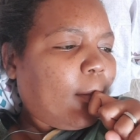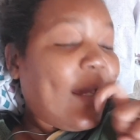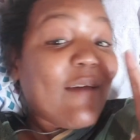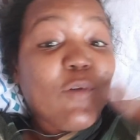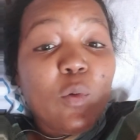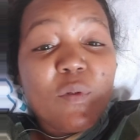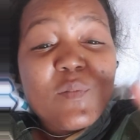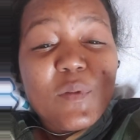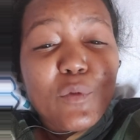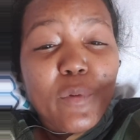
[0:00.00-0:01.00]
I have always
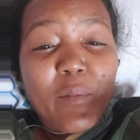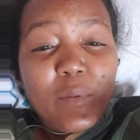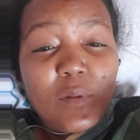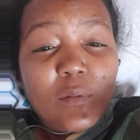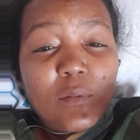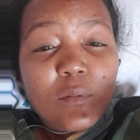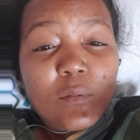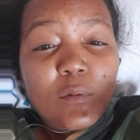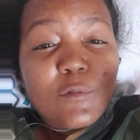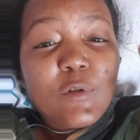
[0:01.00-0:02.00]
been a rebel
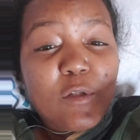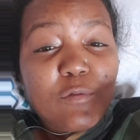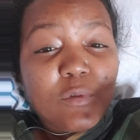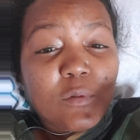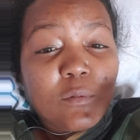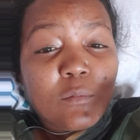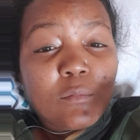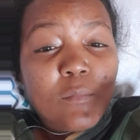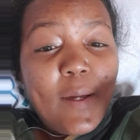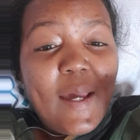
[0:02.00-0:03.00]
for evil.
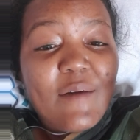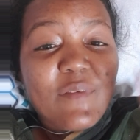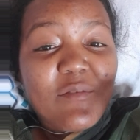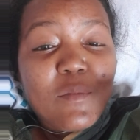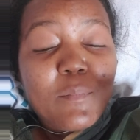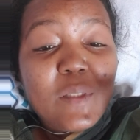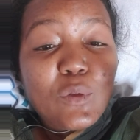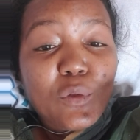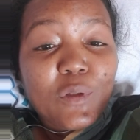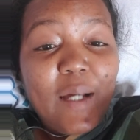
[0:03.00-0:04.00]
I have never been
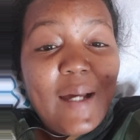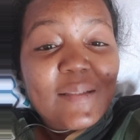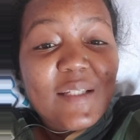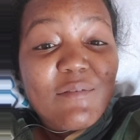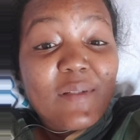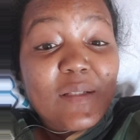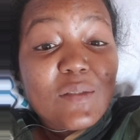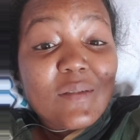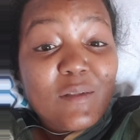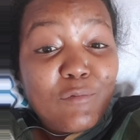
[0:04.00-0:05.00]
good at giving in
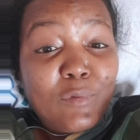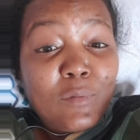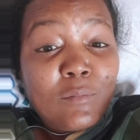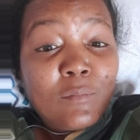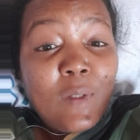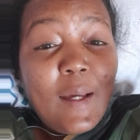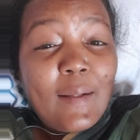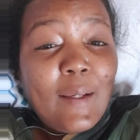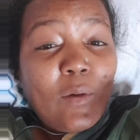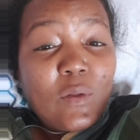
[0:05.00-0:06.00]
to evil.
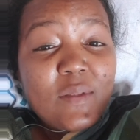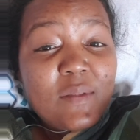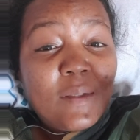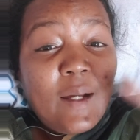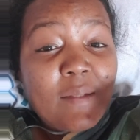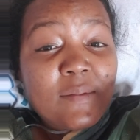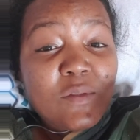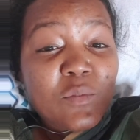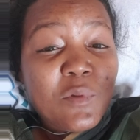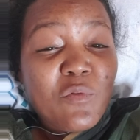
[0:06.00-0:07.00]
And I consider cancer
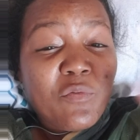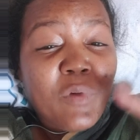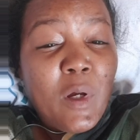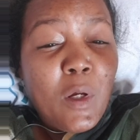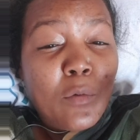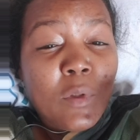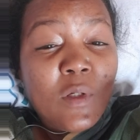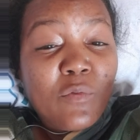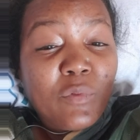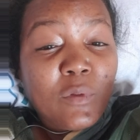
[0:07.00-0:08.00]
to be very
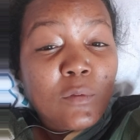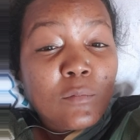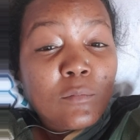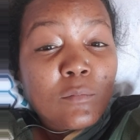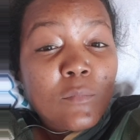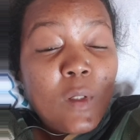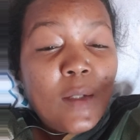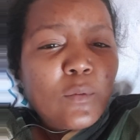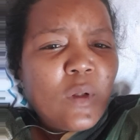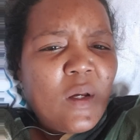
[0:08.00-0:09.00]
evil.
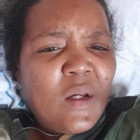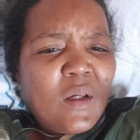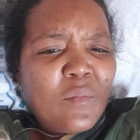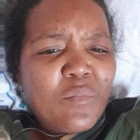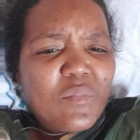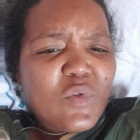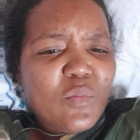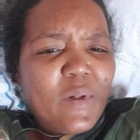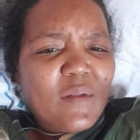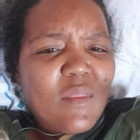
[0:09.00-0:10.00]
And you
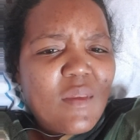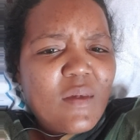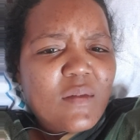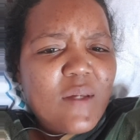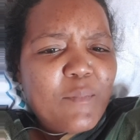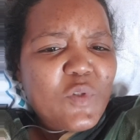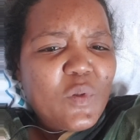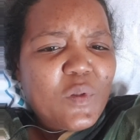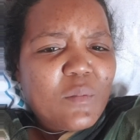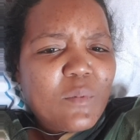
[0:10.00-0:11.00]
might think it, I'm
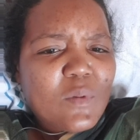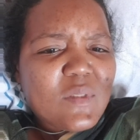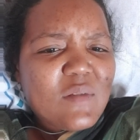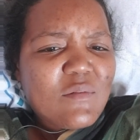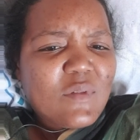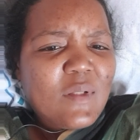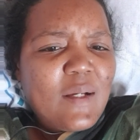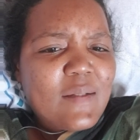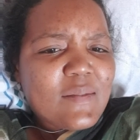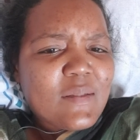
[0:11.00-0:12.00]
talking about evil
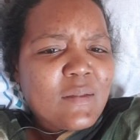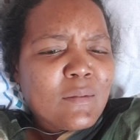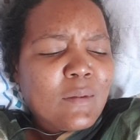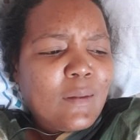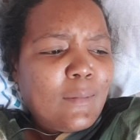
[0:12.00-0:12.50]
as in